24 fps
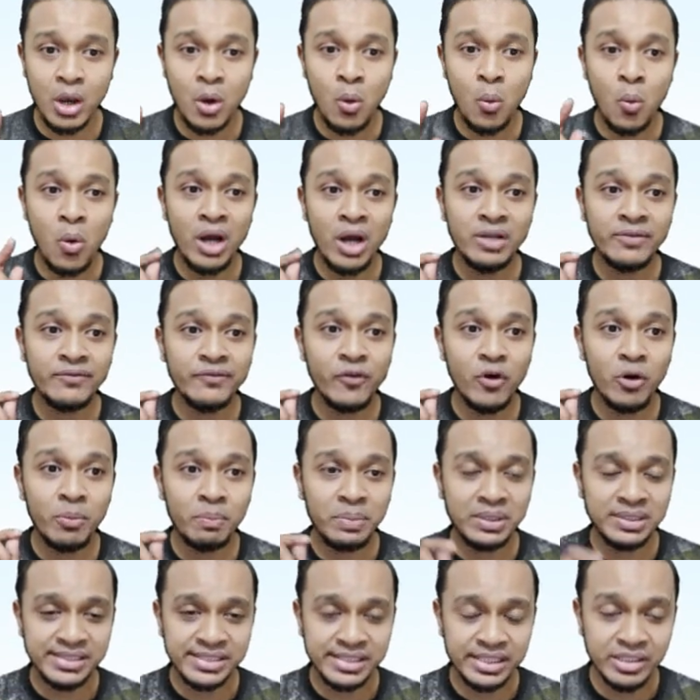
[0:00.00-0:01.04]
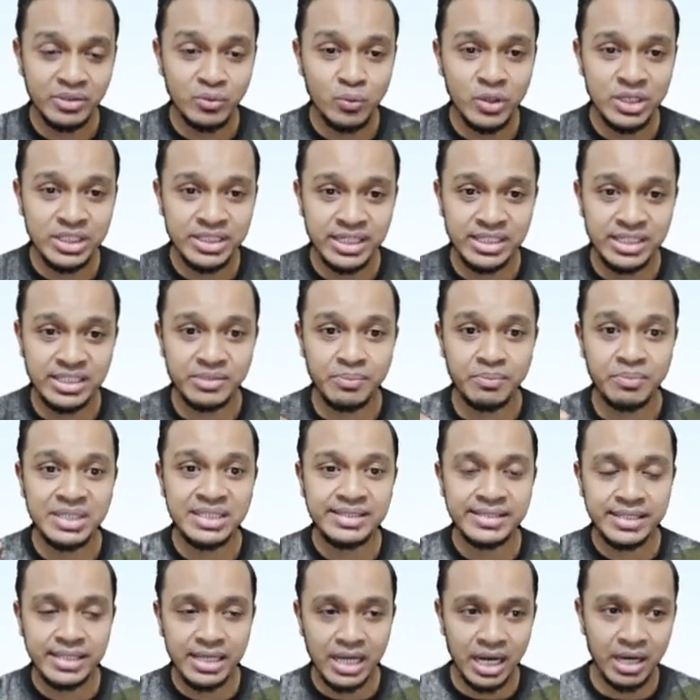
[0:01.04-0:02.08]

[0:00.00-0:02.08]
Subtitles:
One for person, which is Mr.